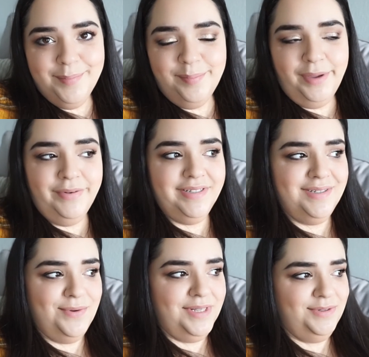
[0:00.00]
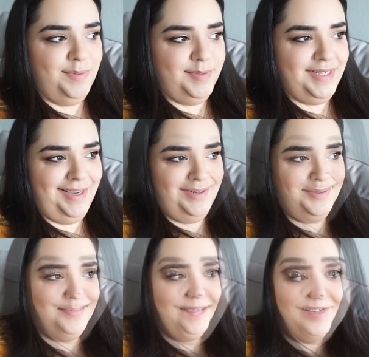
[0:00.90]
baby doesn't want sweet potato.
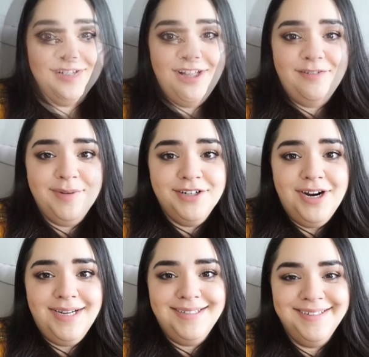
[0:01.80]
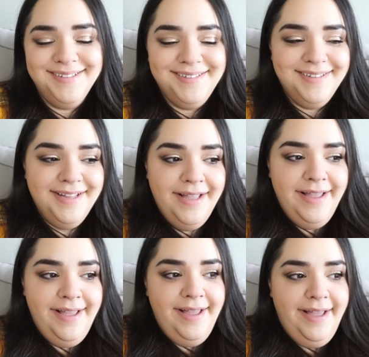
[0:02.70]
Can you tell I've been crying?
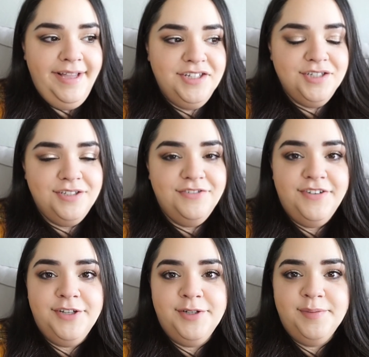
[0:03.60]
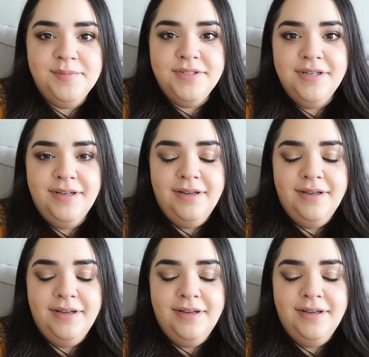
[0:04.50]
I just filmed